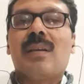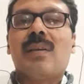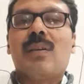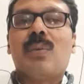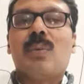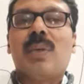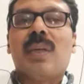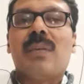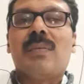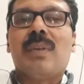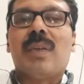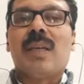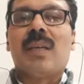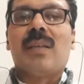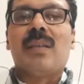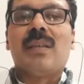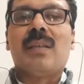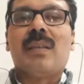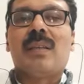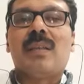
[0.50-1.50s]
Today we are
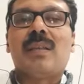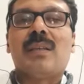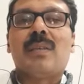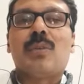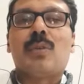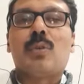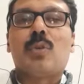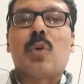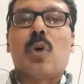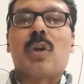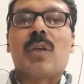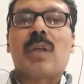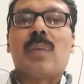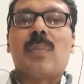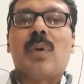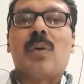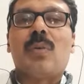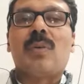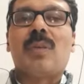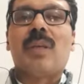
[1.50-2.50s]
here to talk
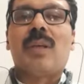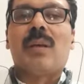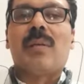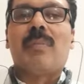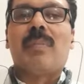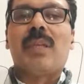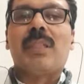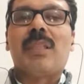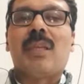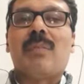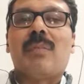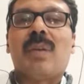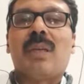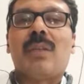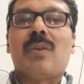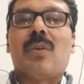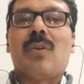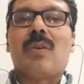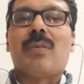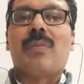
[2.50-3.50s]
about measurement
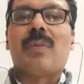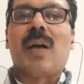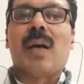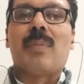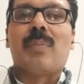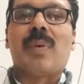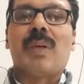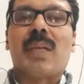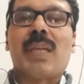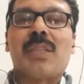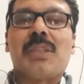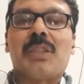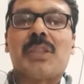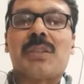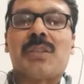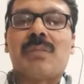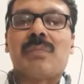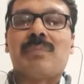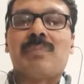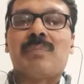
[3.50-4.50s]
of
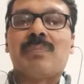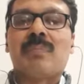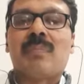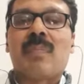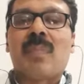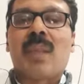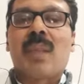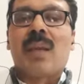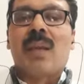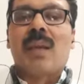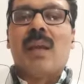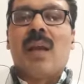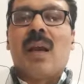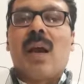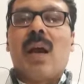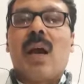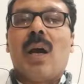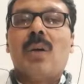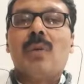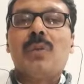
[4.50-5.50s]
hypertension.
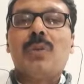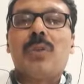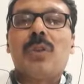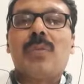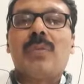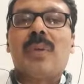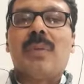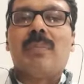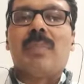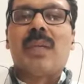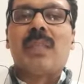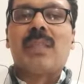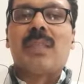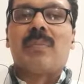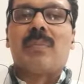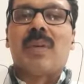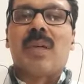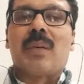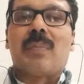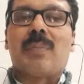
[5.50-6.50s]
How should we measure
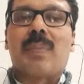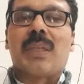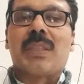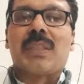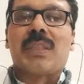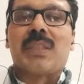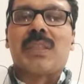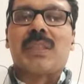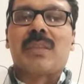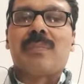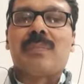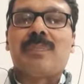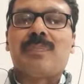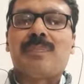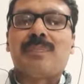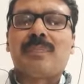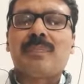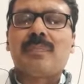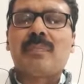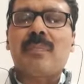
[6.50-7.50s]
blood pressure?
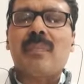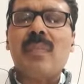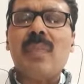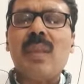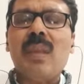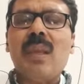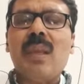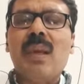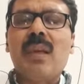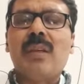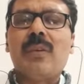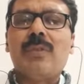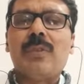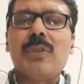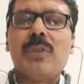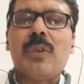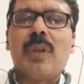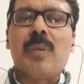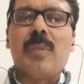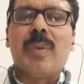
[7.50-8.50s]

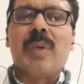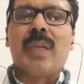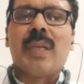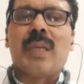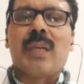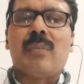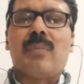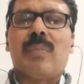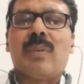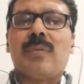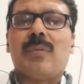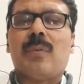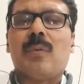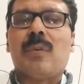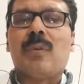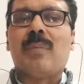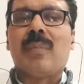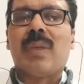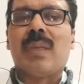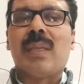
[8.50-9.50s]
Should it be taken before
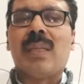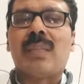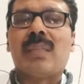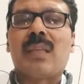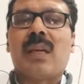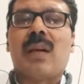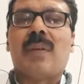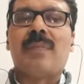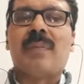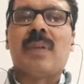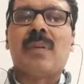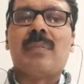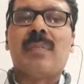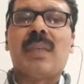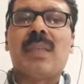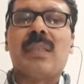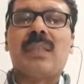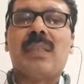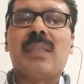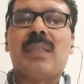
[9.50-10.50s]
meals, after
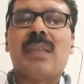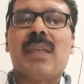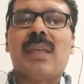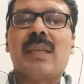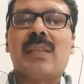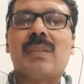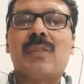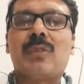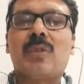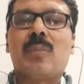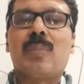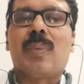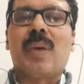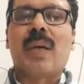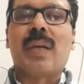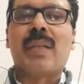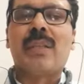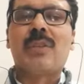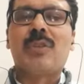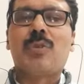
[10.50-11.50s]
meals, sitting,
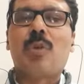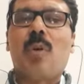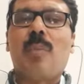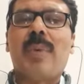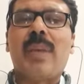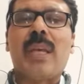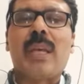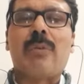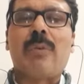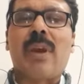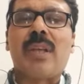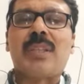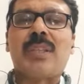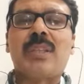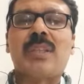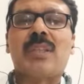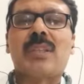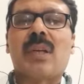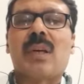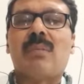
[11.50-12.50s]
supine? So many
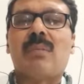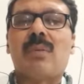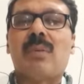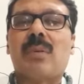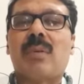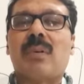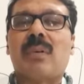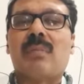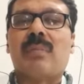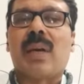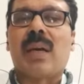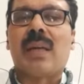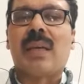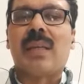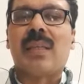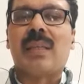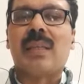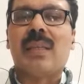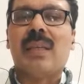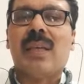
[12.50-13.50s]
questions come to our
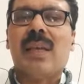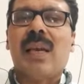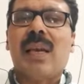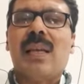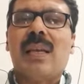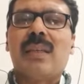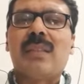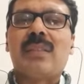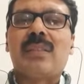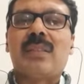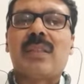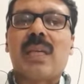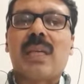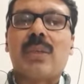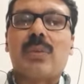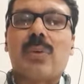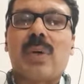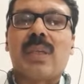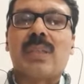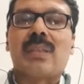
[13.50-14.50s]
mind. Let's try
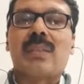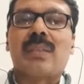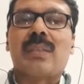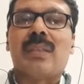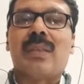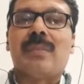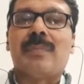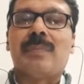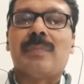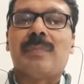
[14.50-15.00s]
to answer them.